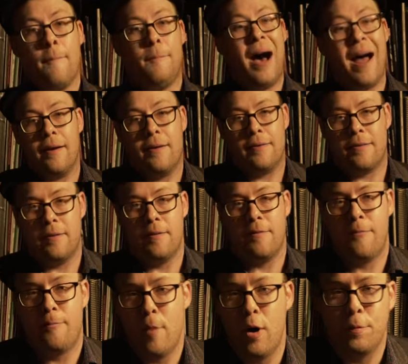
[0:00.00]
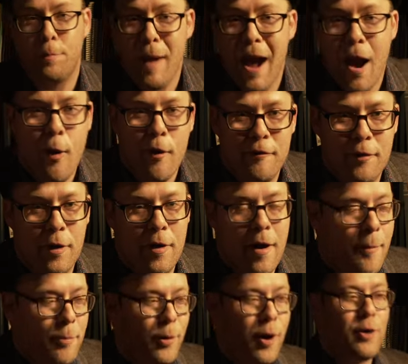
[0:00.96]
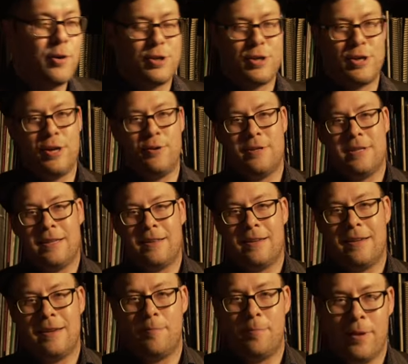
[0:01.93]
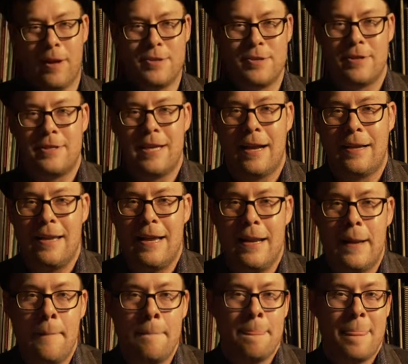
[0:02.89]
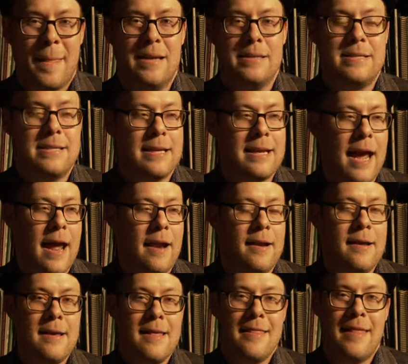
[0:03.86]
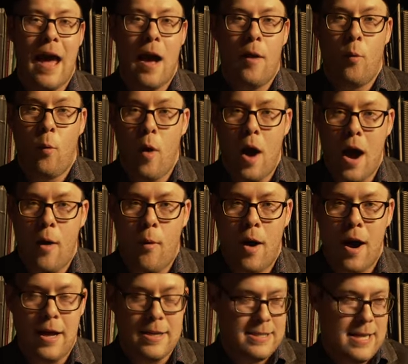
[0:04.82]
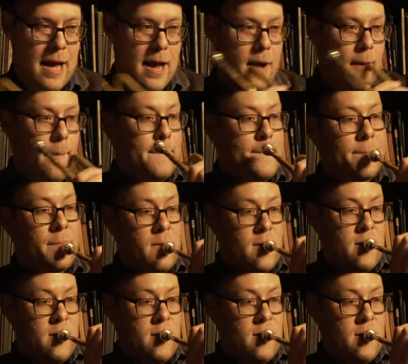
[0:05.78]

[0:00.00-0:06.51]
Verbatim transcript: But the most powerful approach using the plunger technique is to get that wah-wah sound.